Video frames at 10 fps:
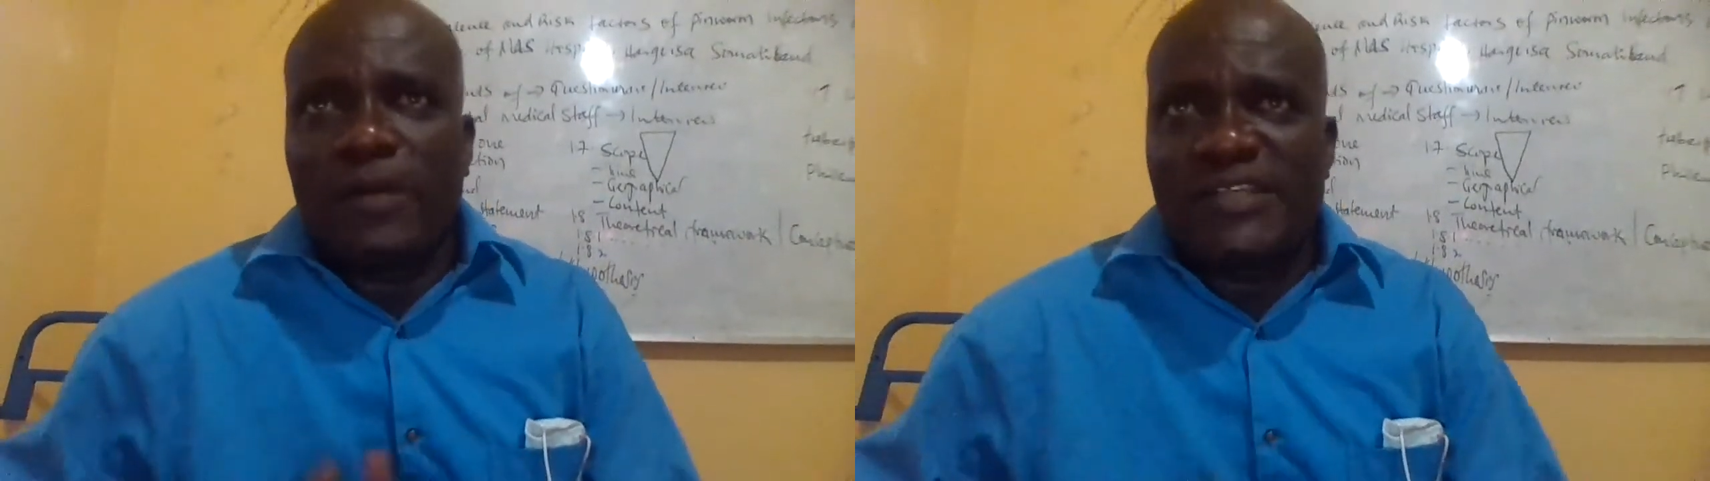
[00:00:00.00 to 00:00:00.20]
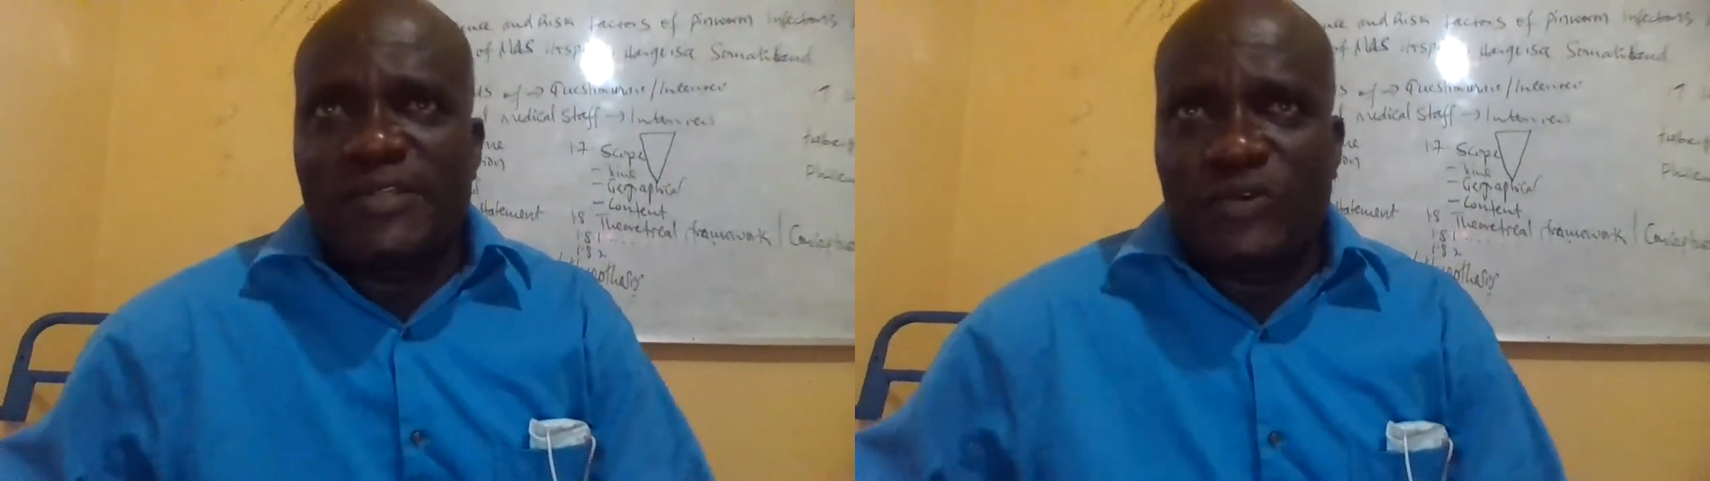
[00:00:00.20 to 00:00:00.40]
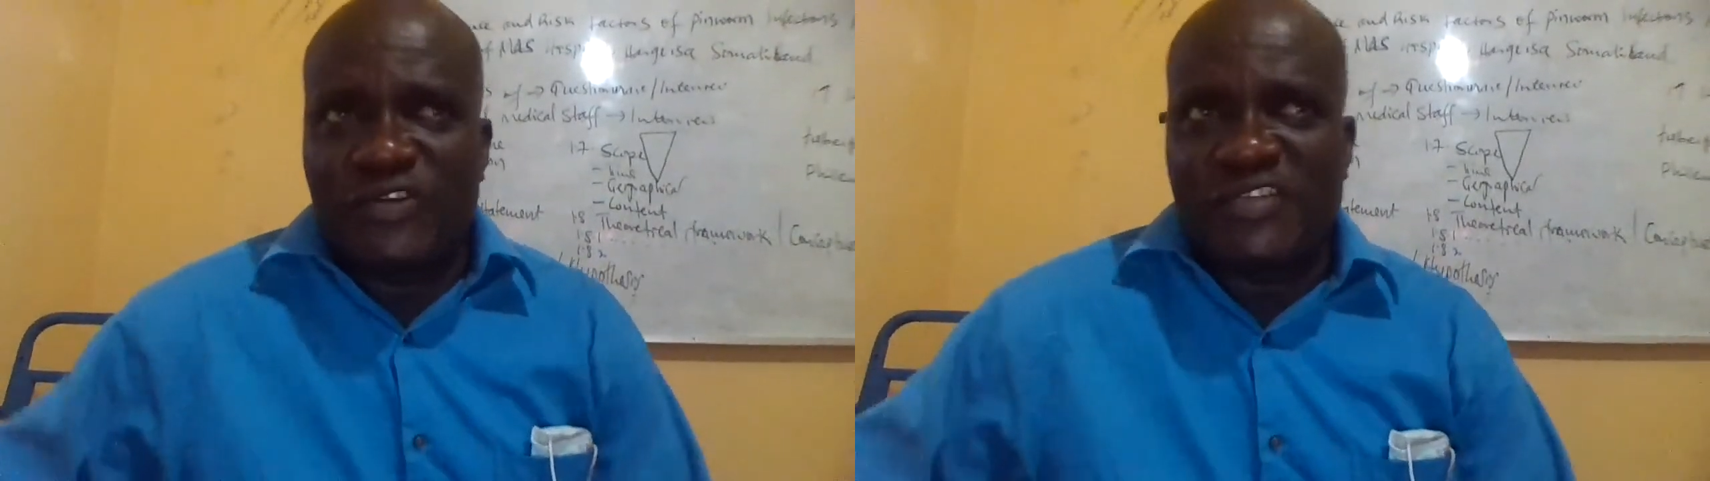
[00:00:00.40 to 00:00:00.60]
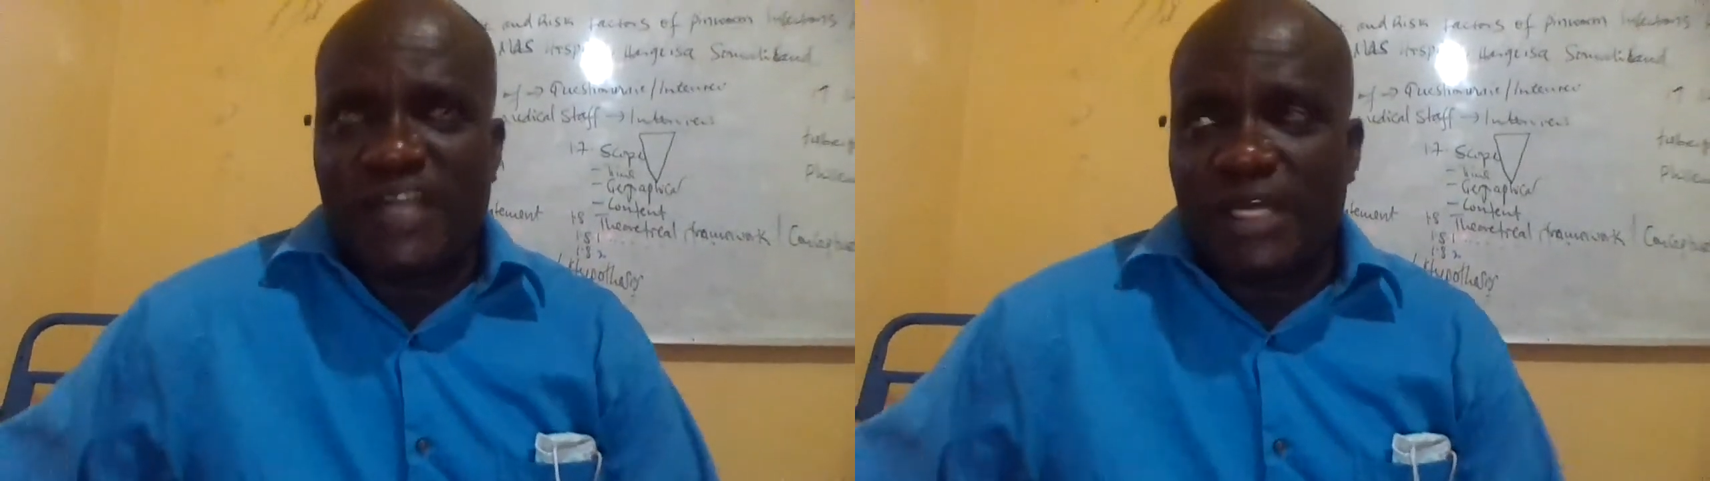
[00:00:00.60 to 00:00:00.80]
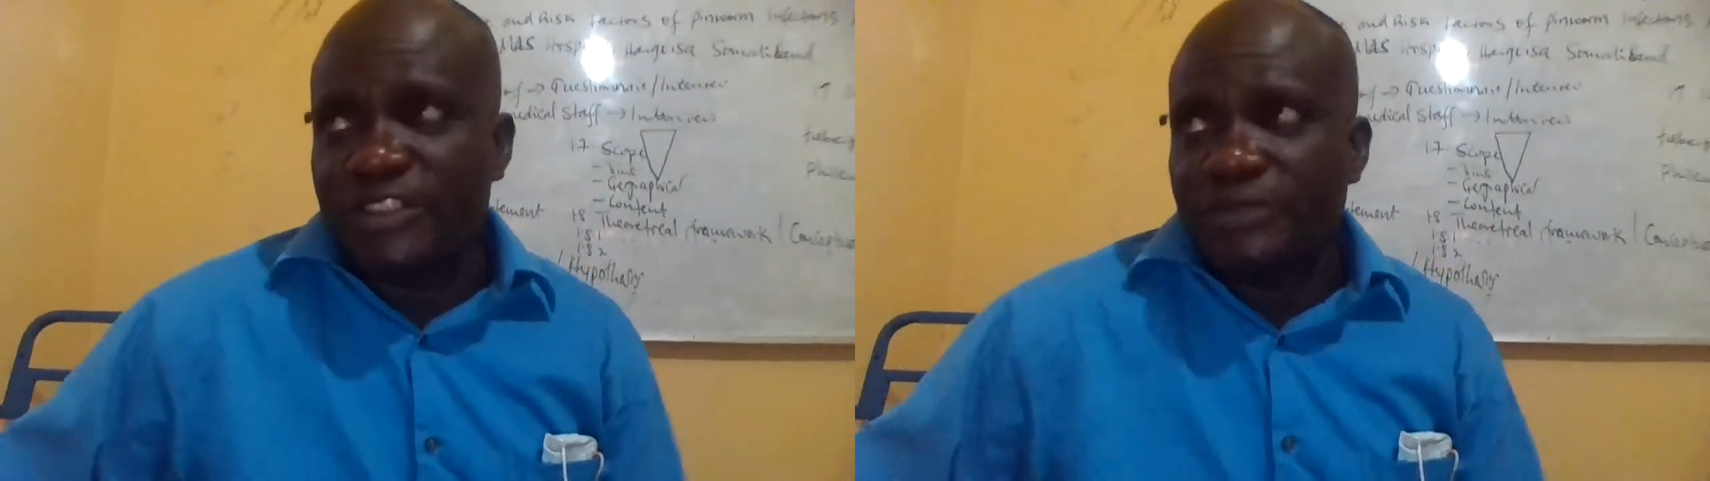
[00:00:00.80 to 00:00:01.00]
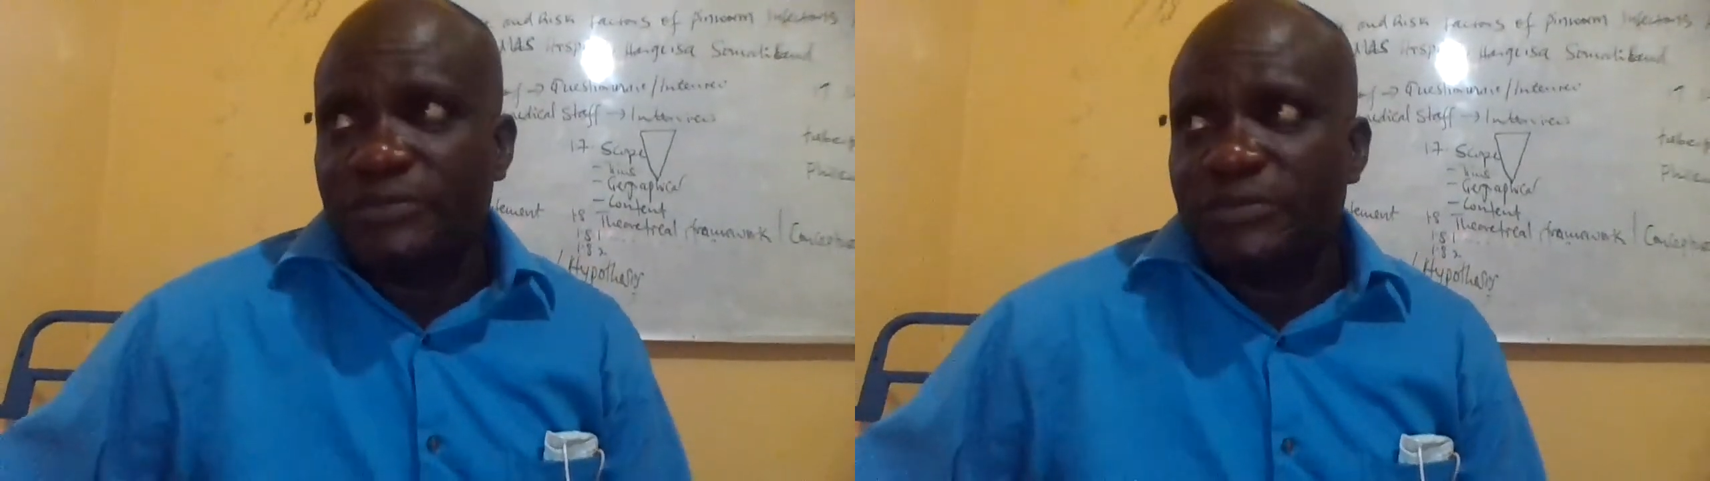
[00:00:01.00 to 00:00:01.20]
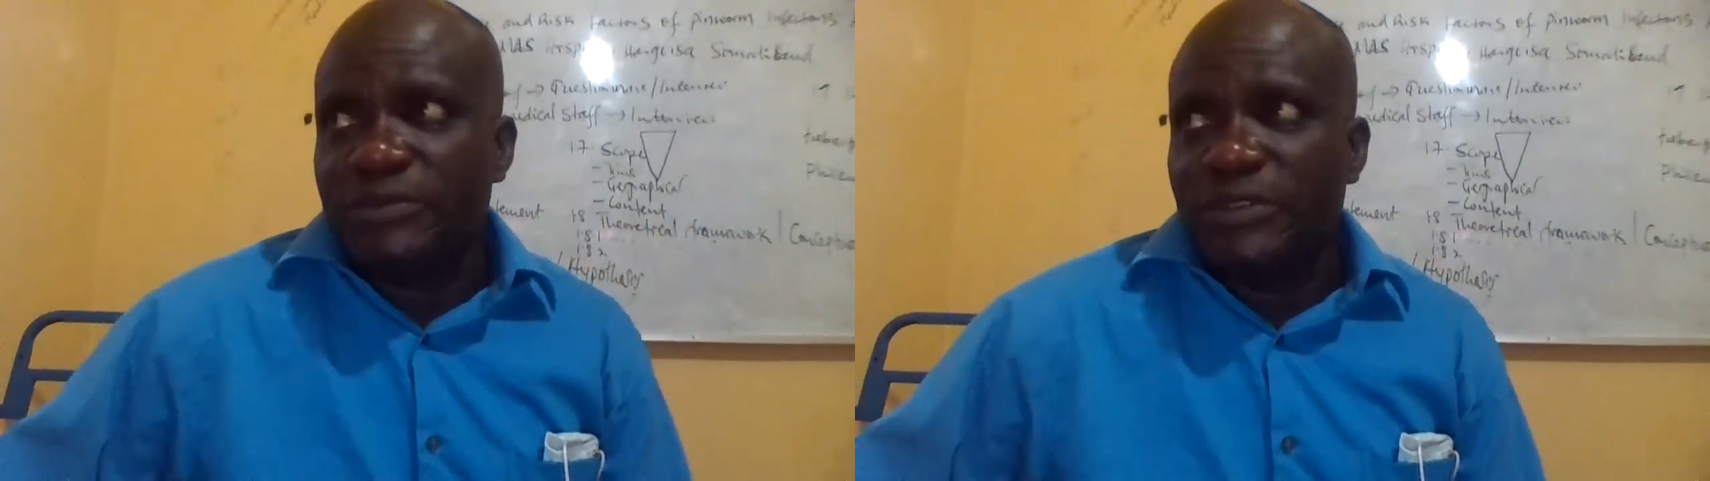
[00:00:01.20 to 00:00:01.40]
us to research.